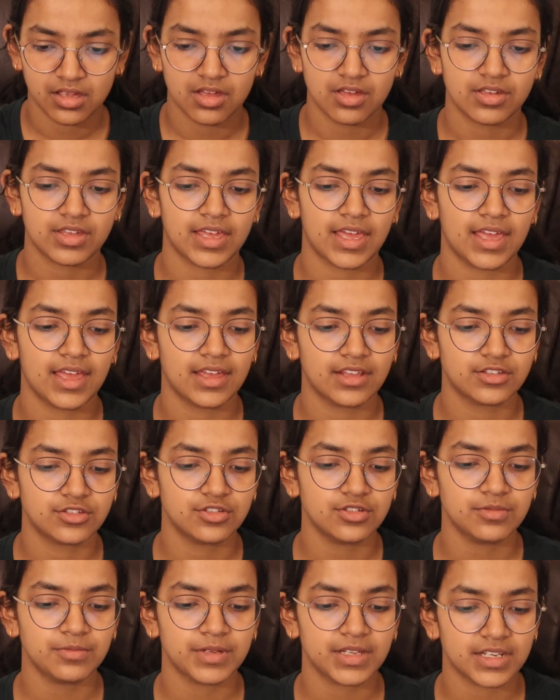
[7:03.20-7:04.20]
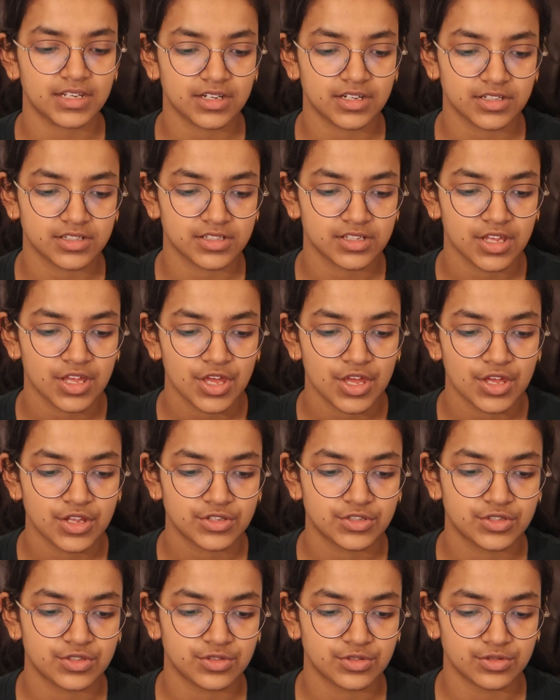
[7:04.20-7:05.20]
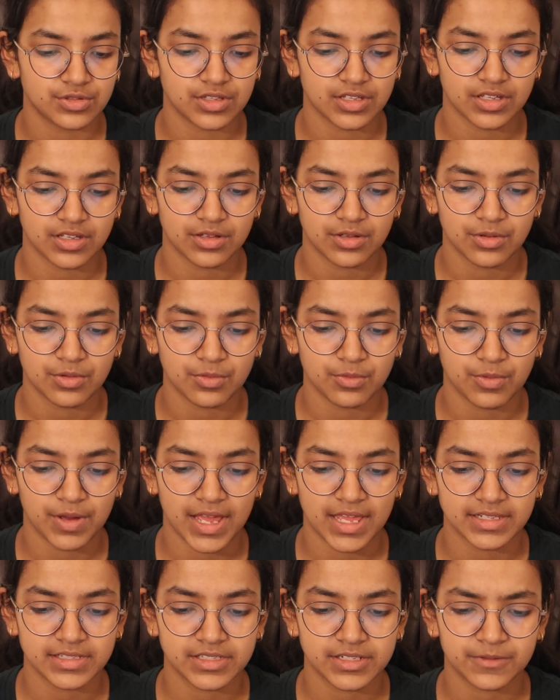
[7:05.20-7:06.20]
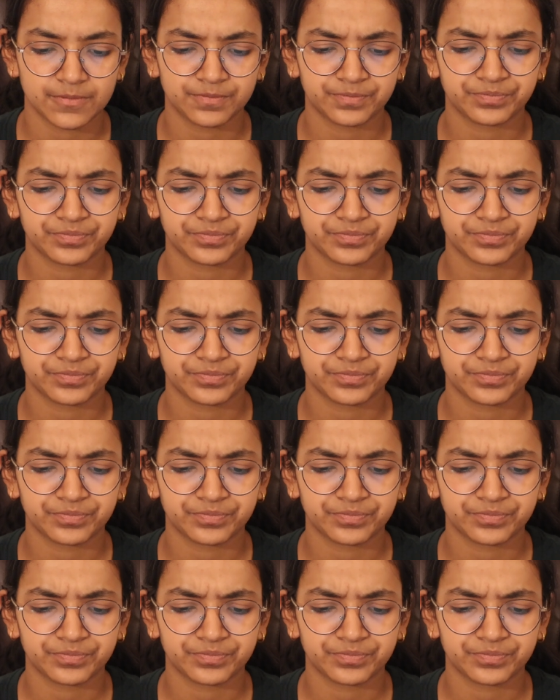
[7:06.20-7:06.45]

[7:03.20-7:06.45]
Okay, 2 meters to the west.